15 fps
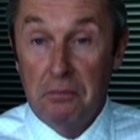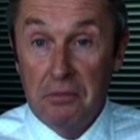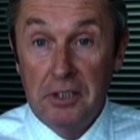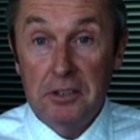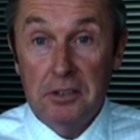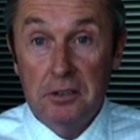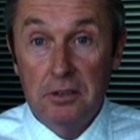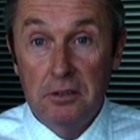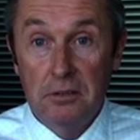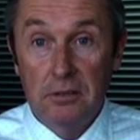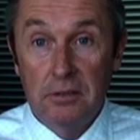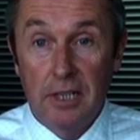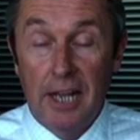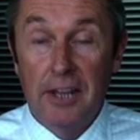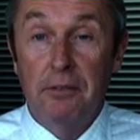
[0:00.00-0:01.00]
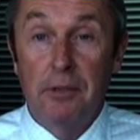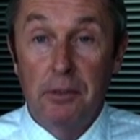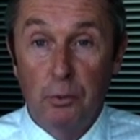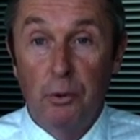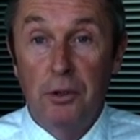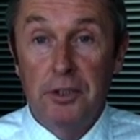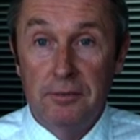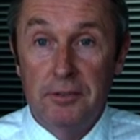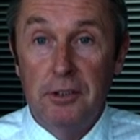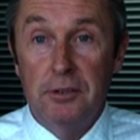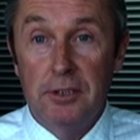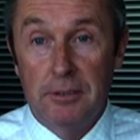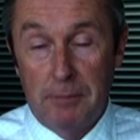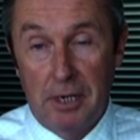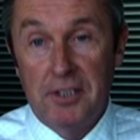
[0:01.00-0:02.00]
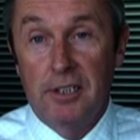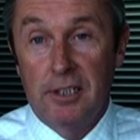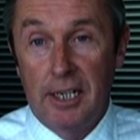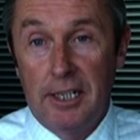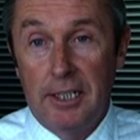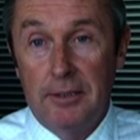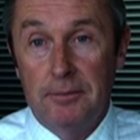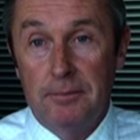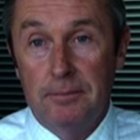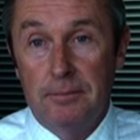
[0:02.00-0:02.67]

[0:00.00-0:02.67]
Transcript: risks and the rewards of using marginal lending.